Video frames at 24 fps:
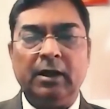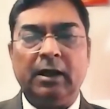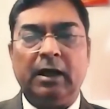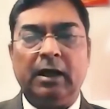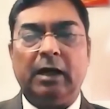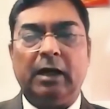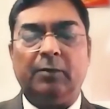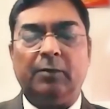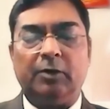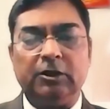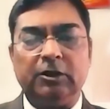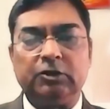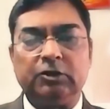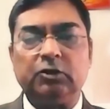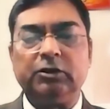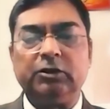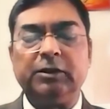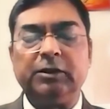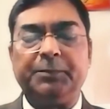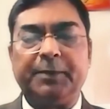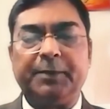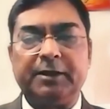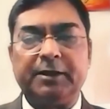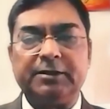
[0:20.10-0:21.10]
I'm also
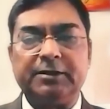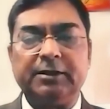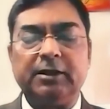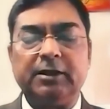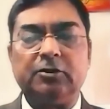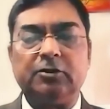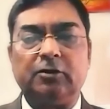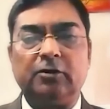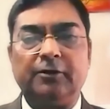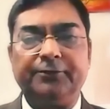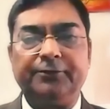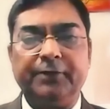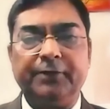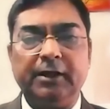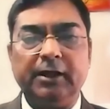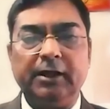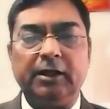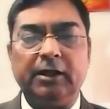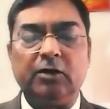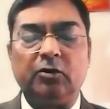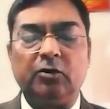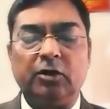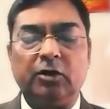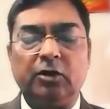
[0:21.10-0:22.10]
the president of
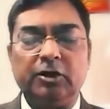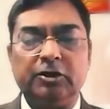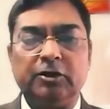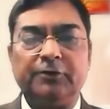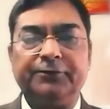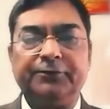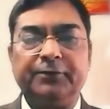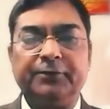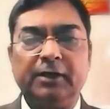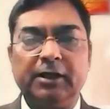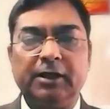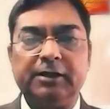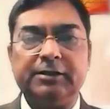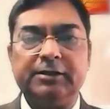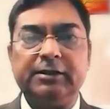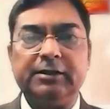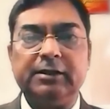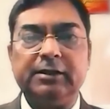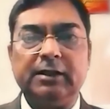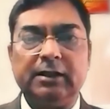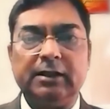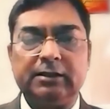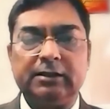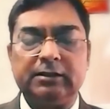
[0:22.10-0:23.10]
Indian College of
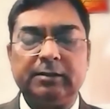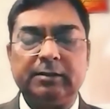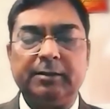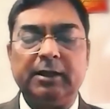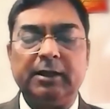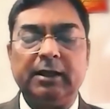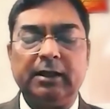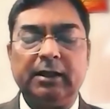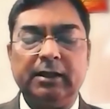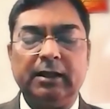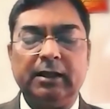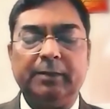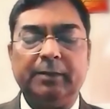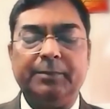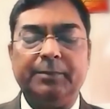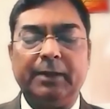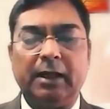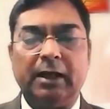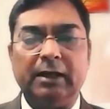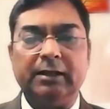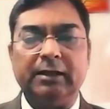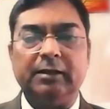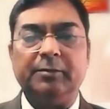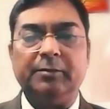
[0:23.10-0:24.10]
Allergy, Asthma and
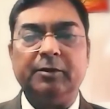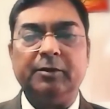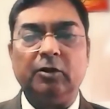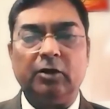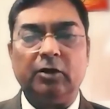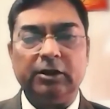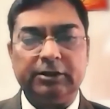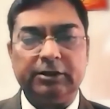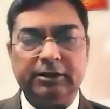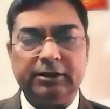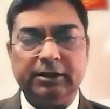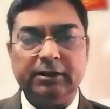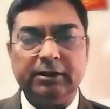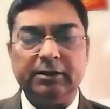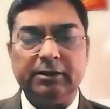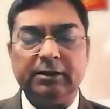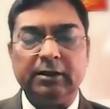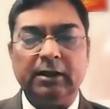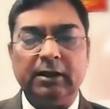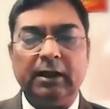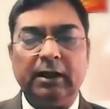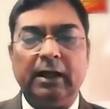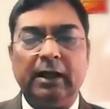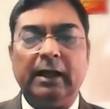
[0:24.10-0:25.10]
Applied Immunology,
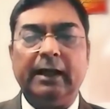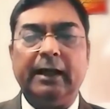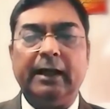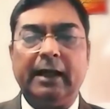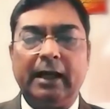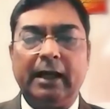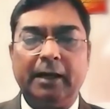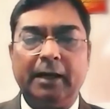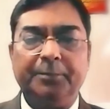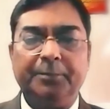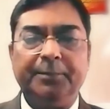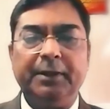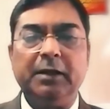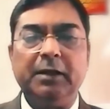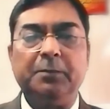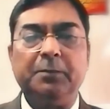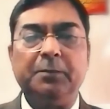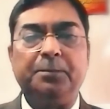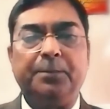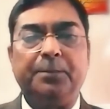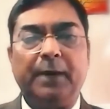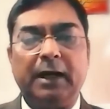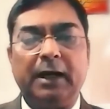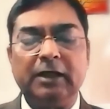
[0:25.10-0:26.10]
and have
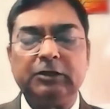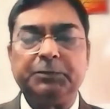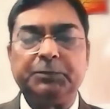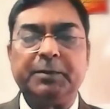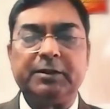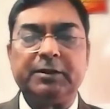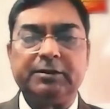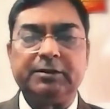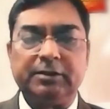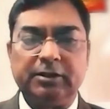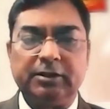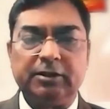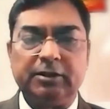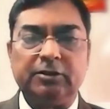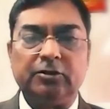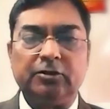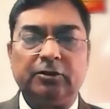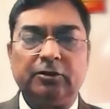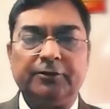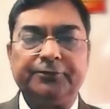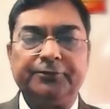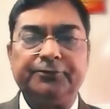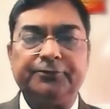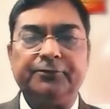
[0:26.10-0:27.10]
been past president
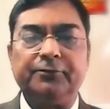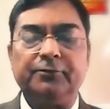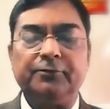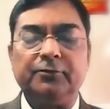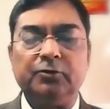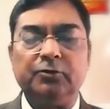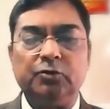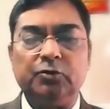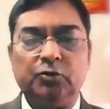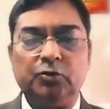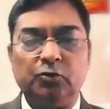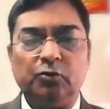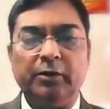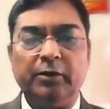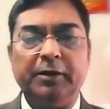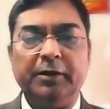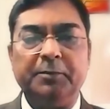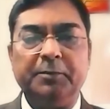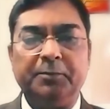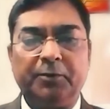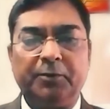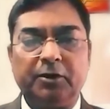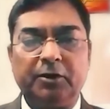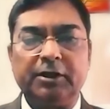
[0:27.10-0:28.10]
of two
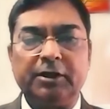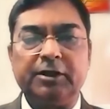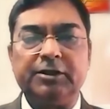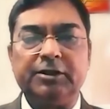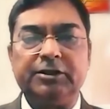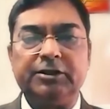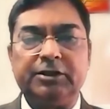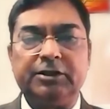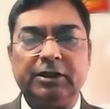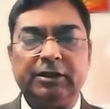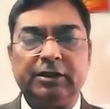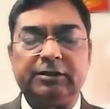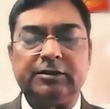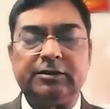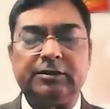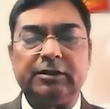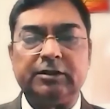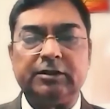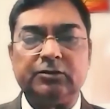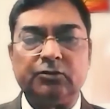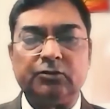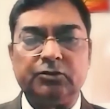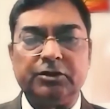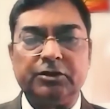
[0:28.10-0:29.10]
important chest
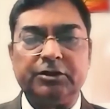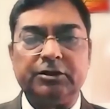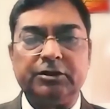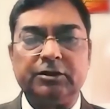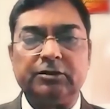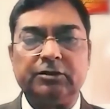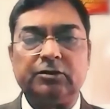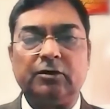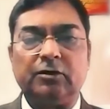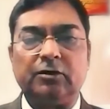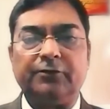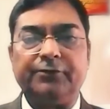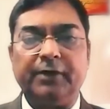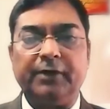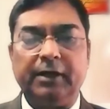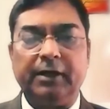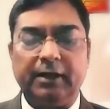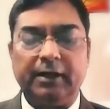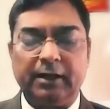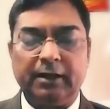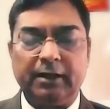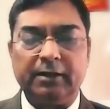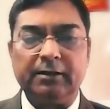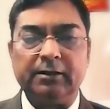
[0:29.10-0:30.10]
associations of
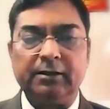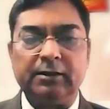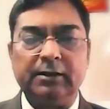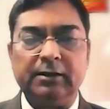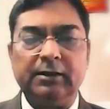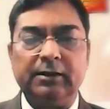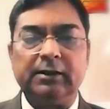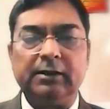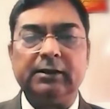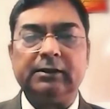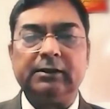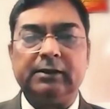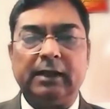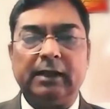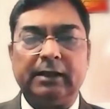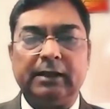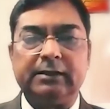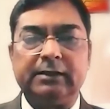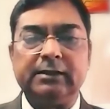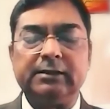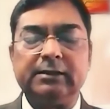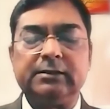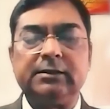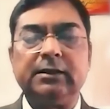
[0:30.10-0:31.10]
India,
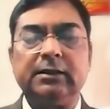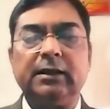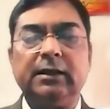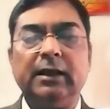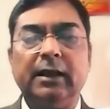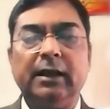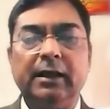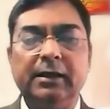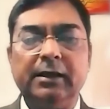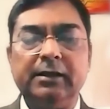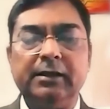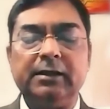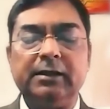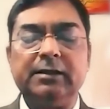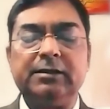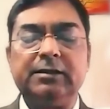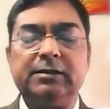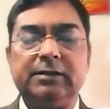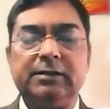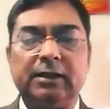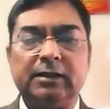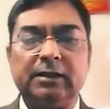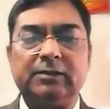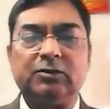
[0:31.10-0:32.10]
that is
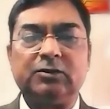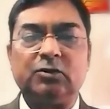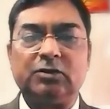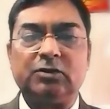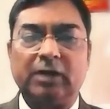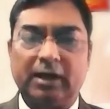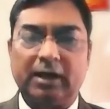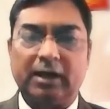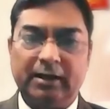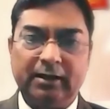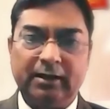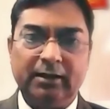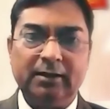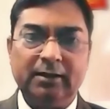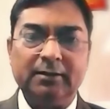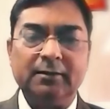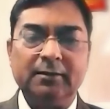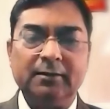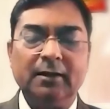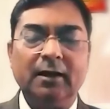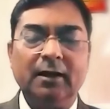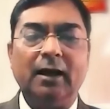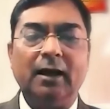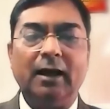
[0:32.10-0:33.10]
Indian Chest
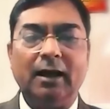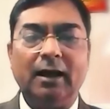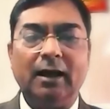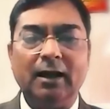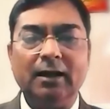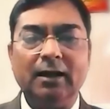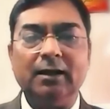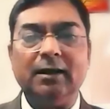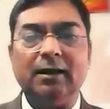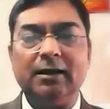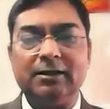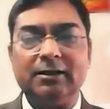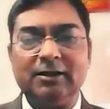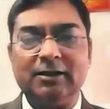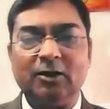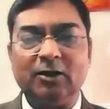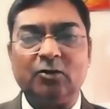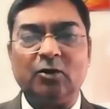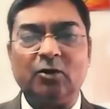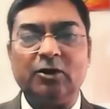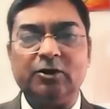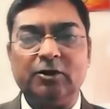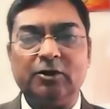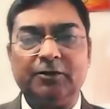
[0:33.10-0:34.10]
Society and National
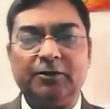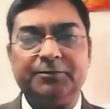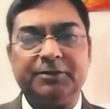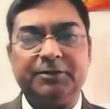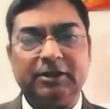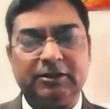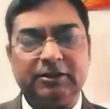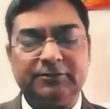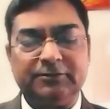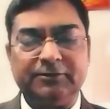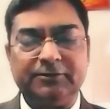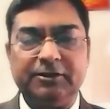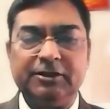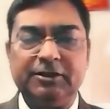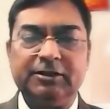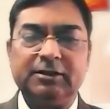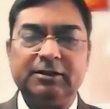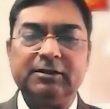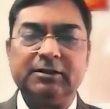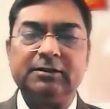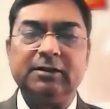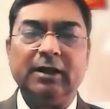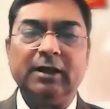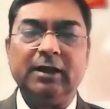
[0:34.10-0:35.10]
College of Chest
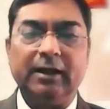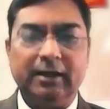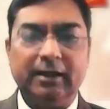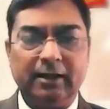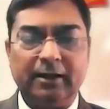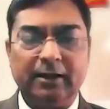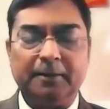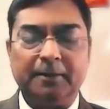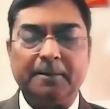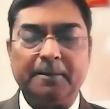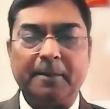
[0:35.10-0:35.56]
Physicians, India.